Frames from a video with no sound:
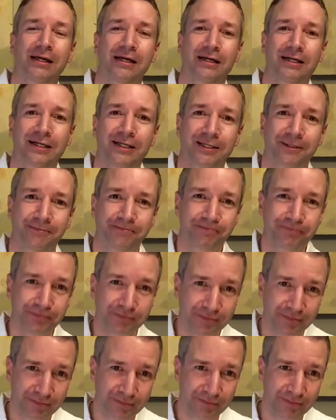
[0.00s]

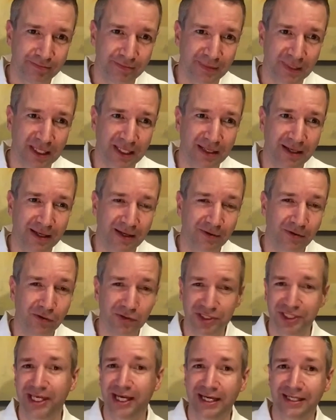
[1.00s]
Of
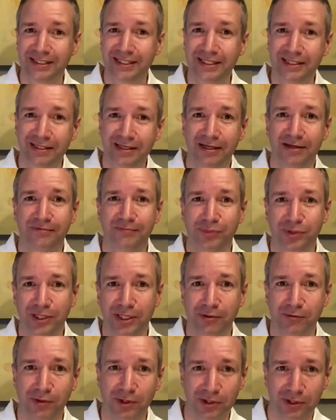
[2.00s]
course, the idea of putting
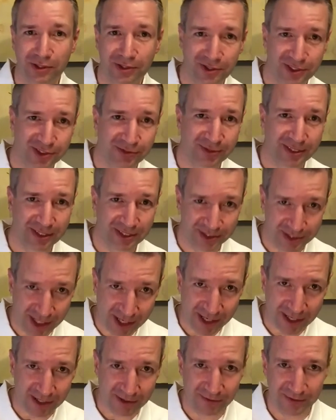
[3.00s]
a roller coaster in the
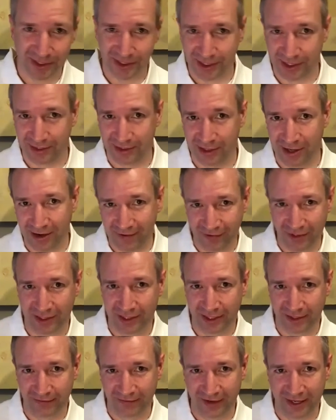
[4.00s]
dark was a novel
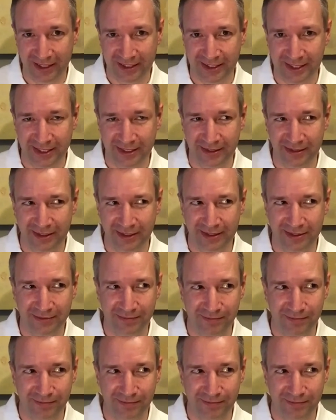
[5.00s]
enough idea that